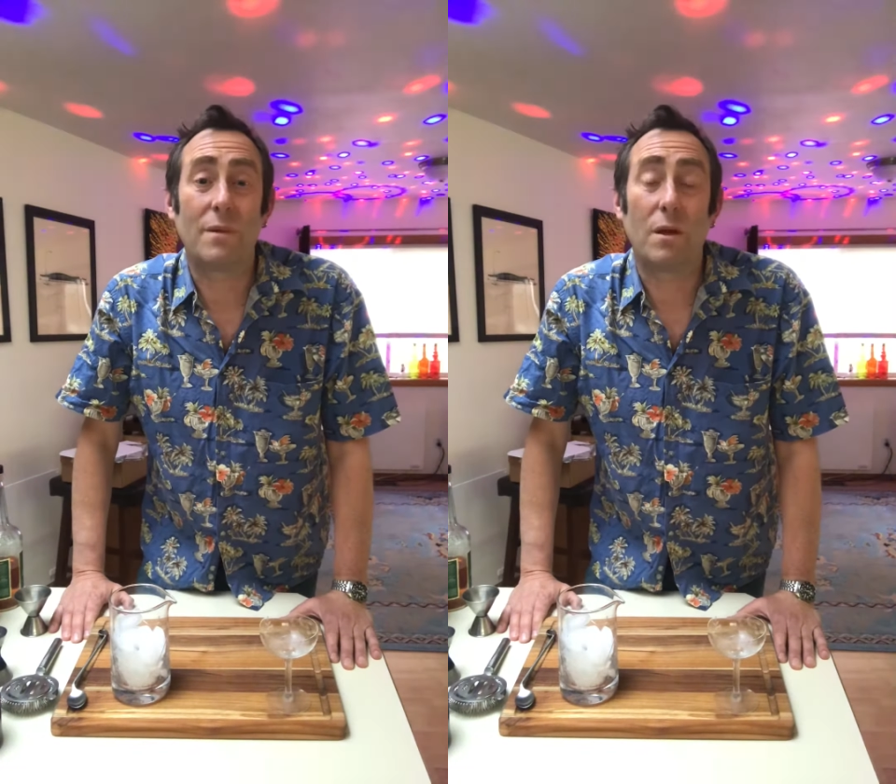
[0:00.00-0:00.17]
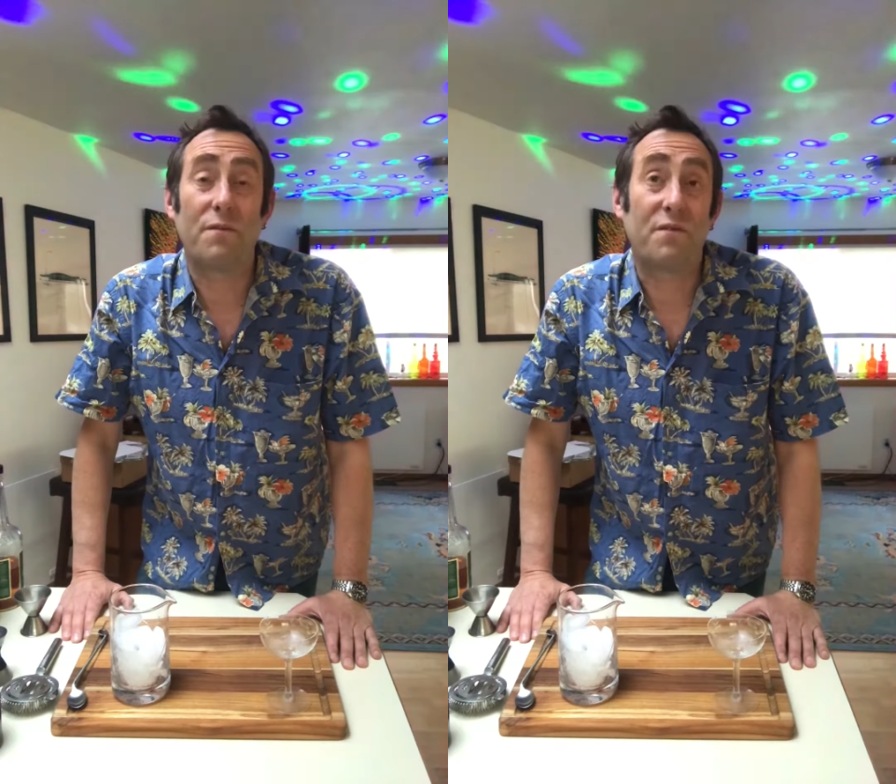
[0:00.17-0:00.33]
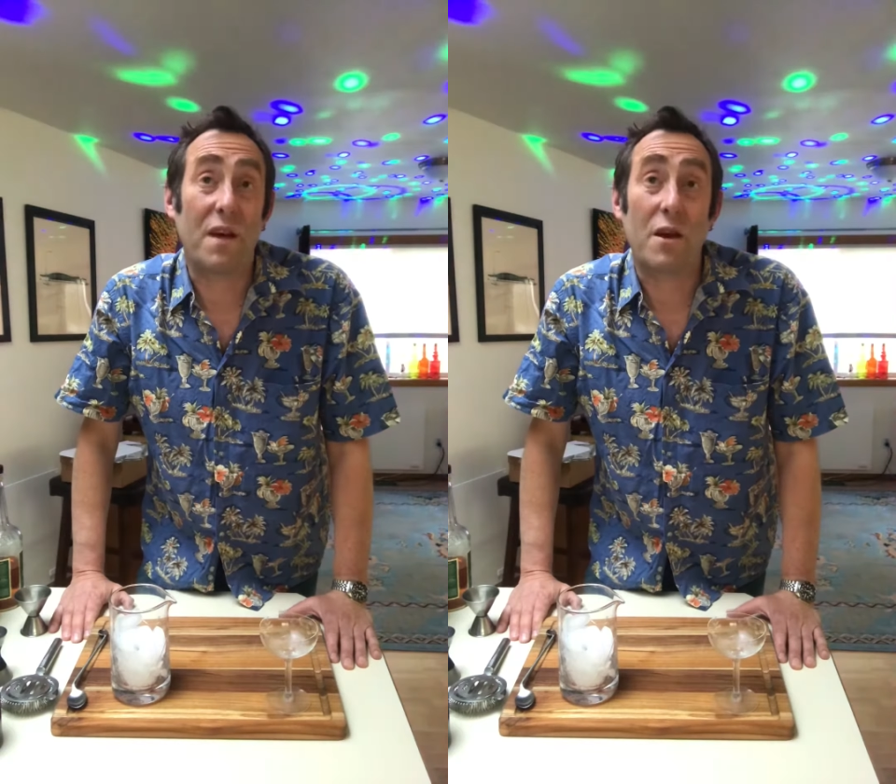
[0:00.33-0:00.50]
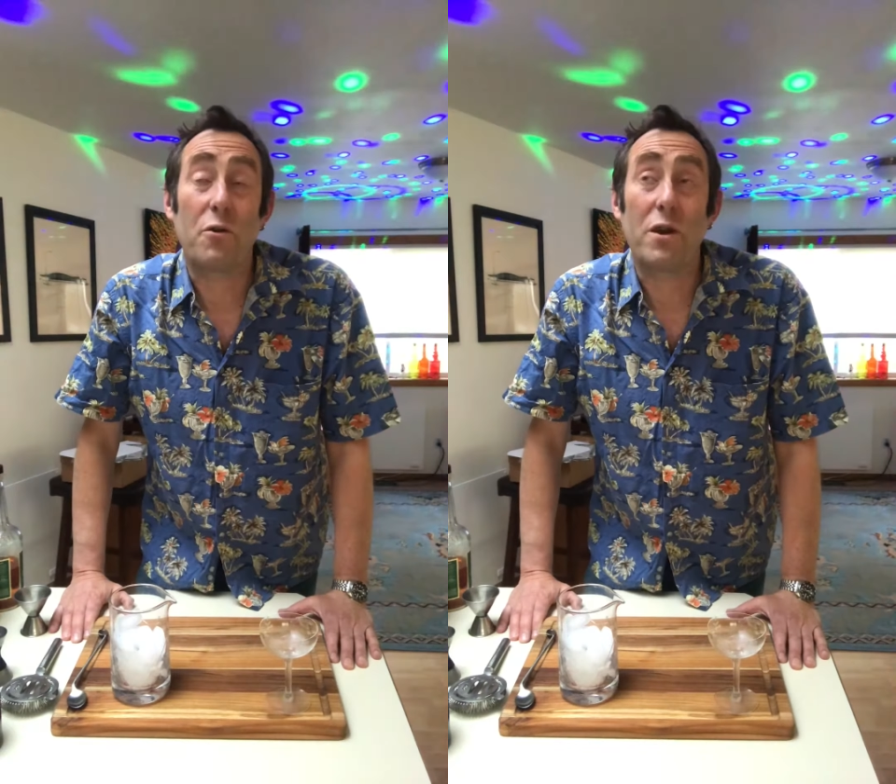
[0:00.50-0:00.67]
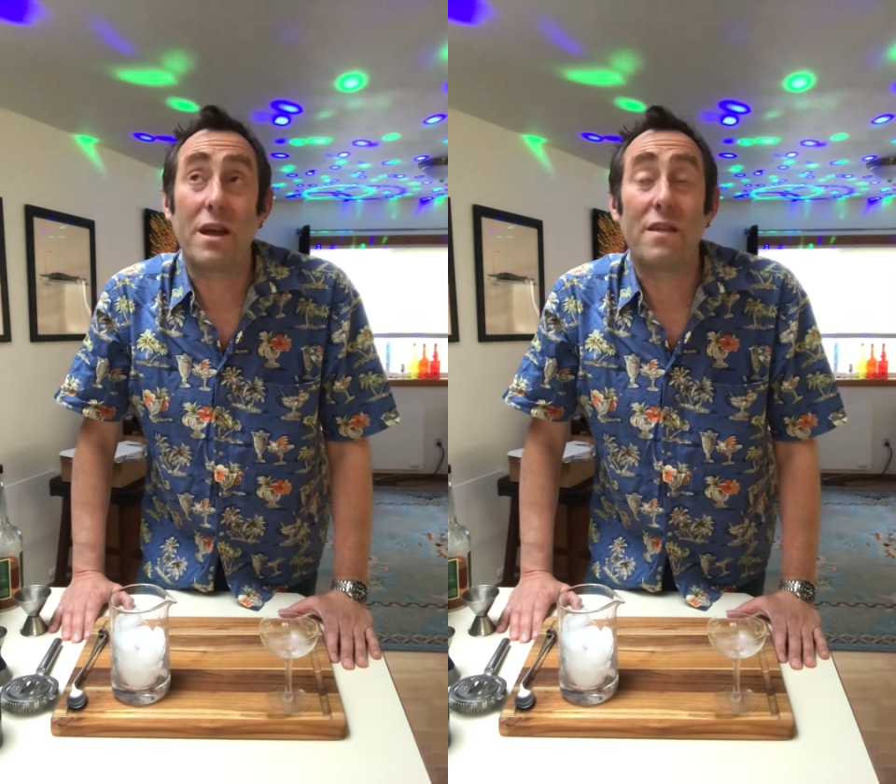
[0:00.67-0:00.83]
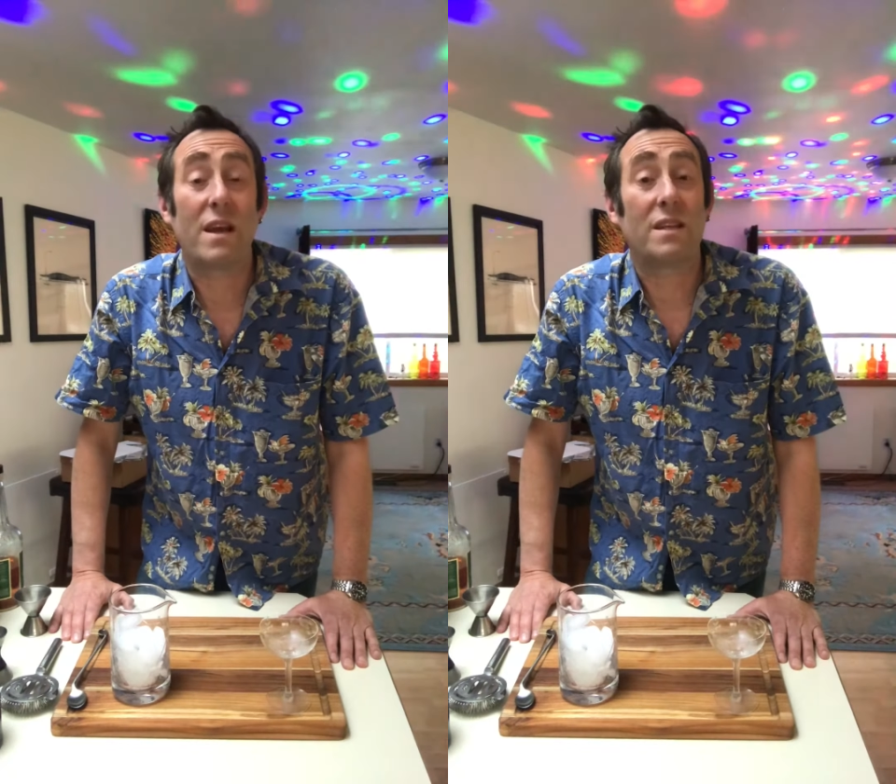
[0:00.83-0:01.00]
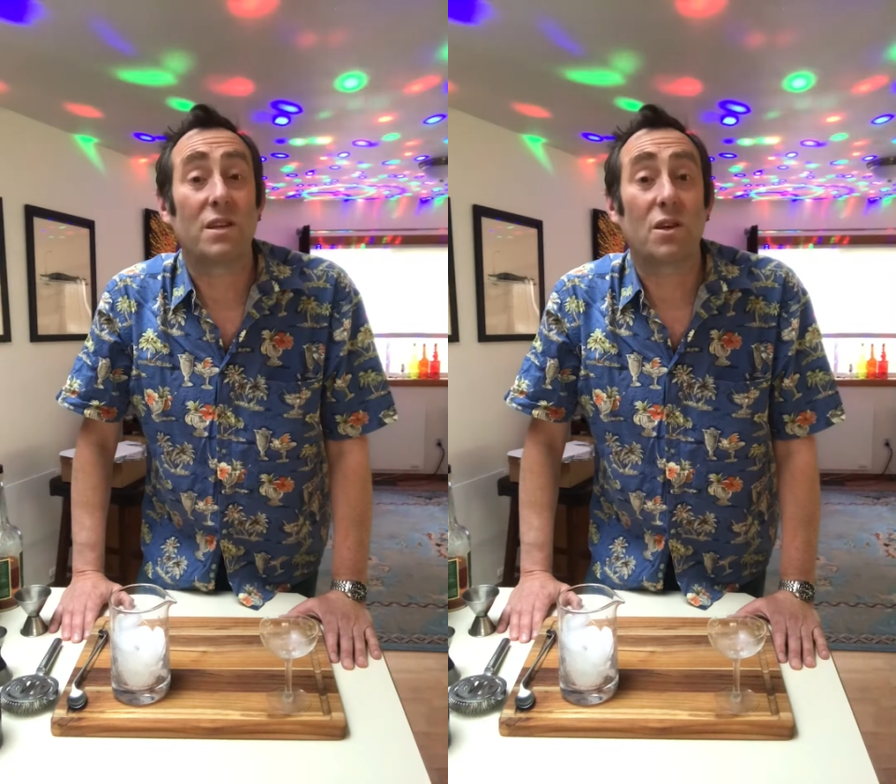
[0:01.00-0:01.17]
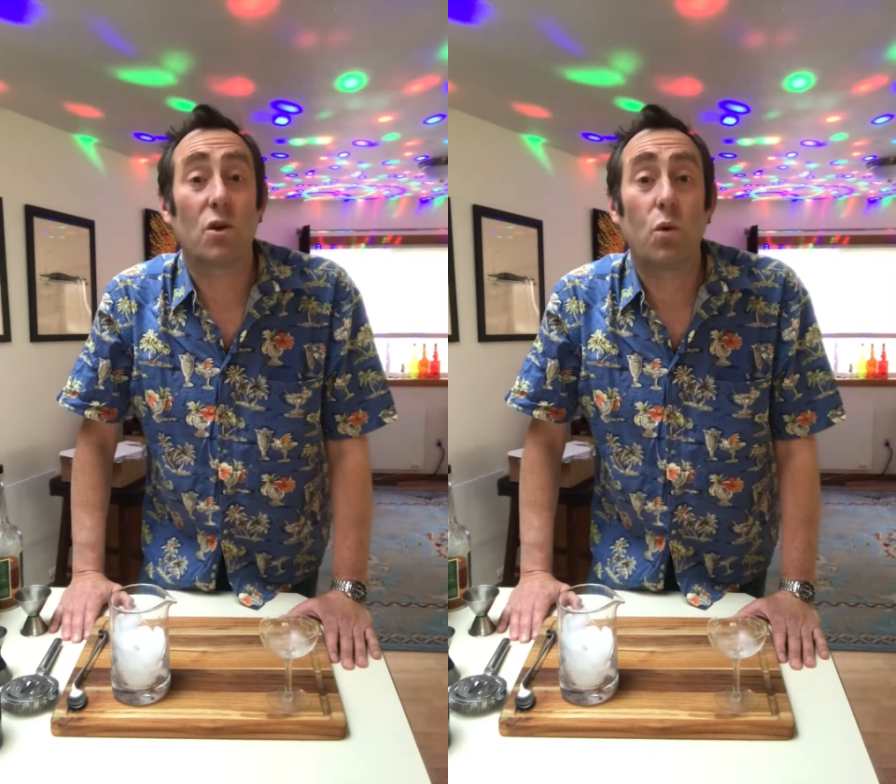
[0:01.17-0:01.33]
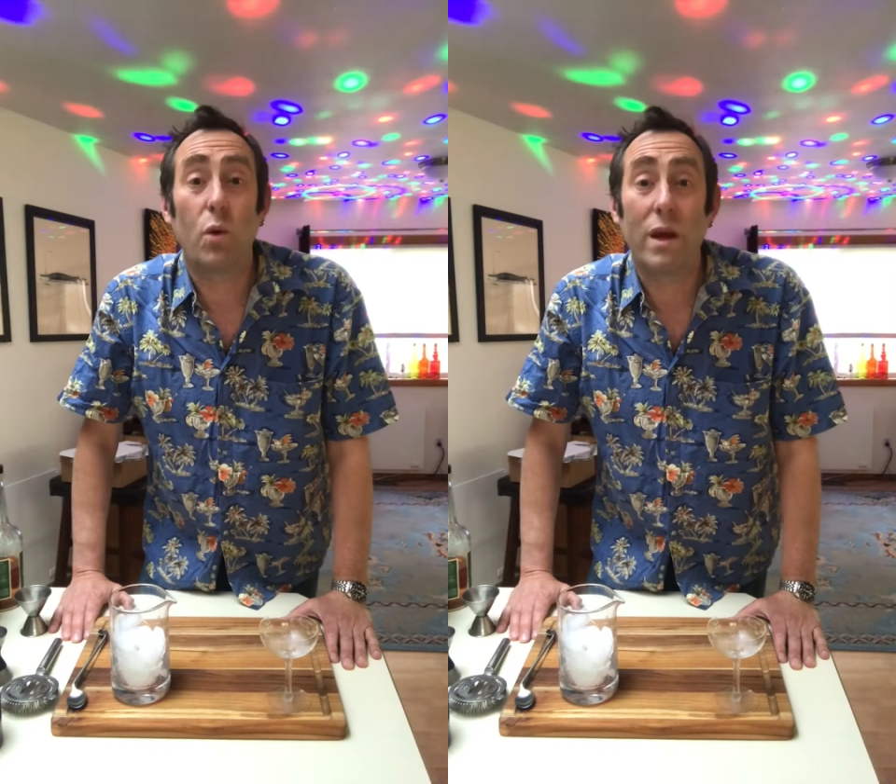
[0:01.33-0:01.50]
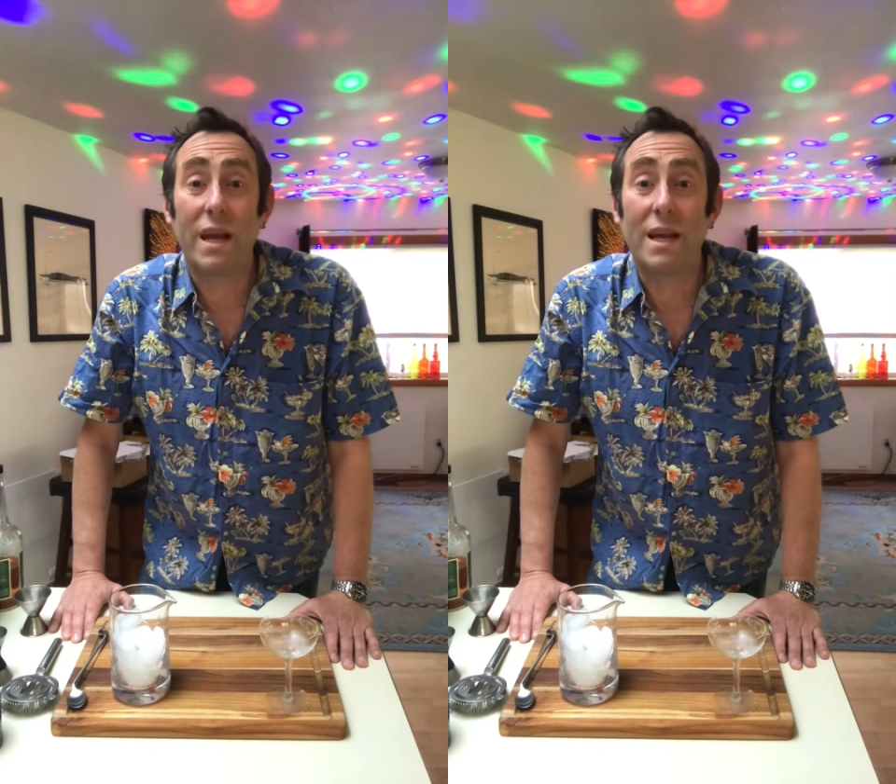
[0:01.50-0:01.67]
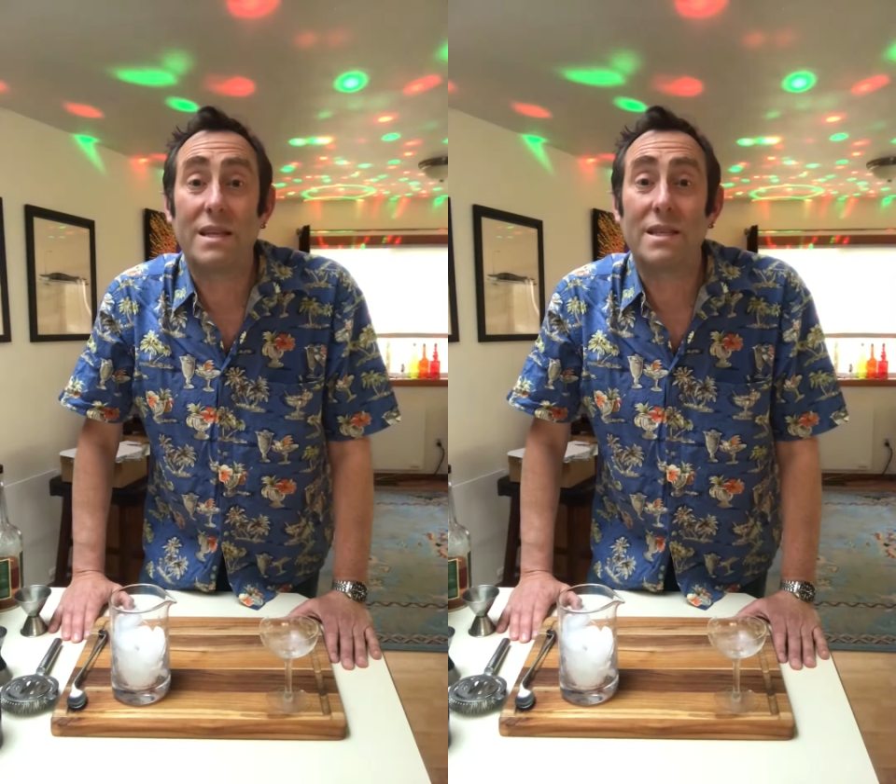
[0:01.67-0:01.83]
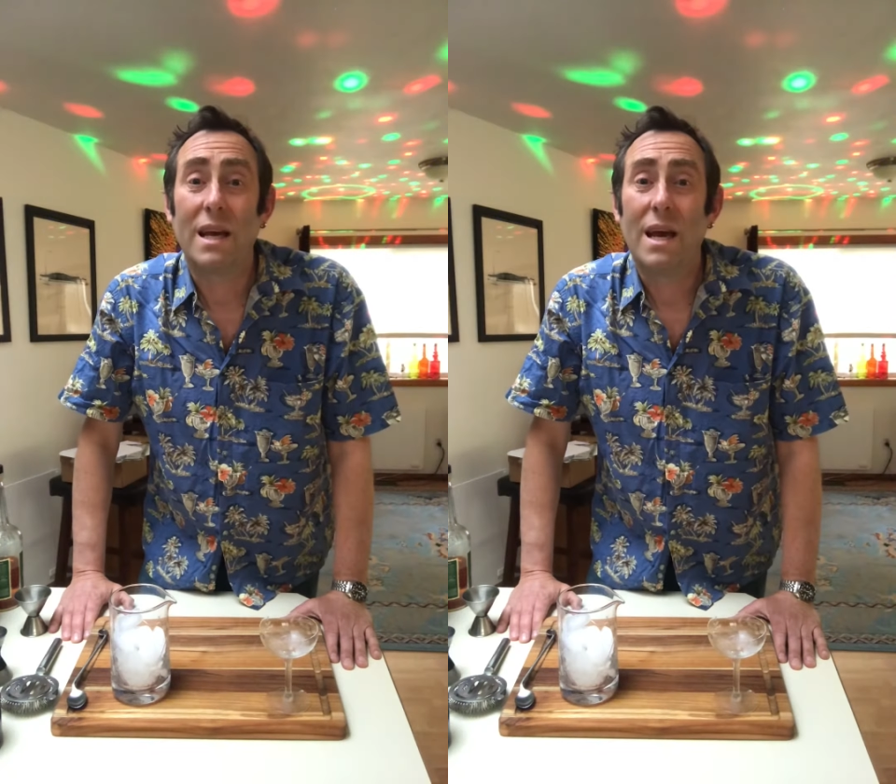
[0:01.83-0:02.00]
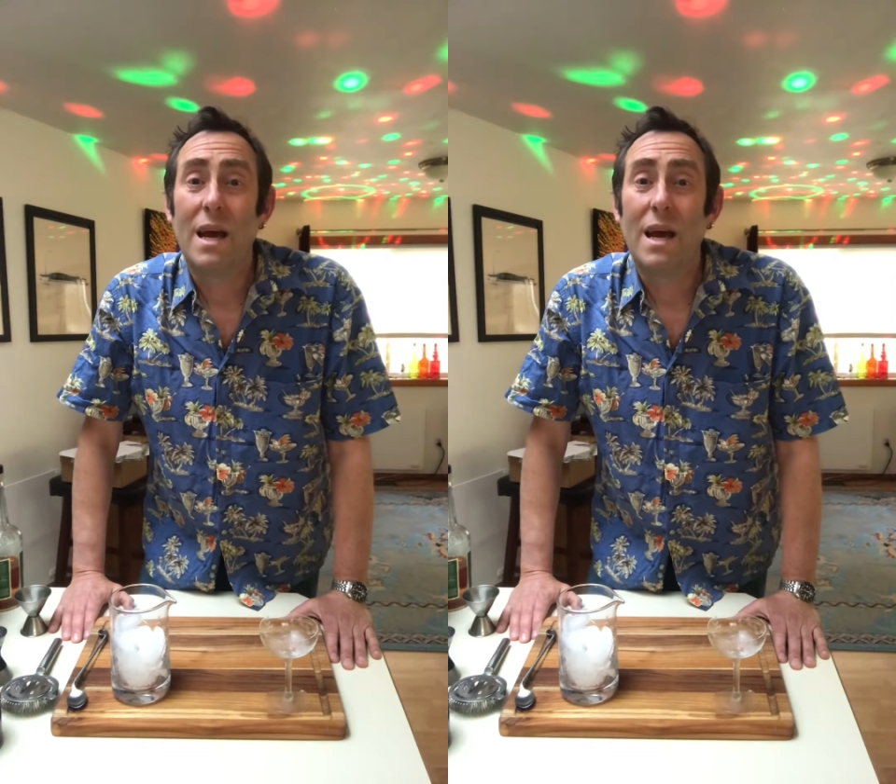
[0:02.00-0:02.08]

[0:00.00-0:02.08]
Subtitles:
Ferry, there's a Queens.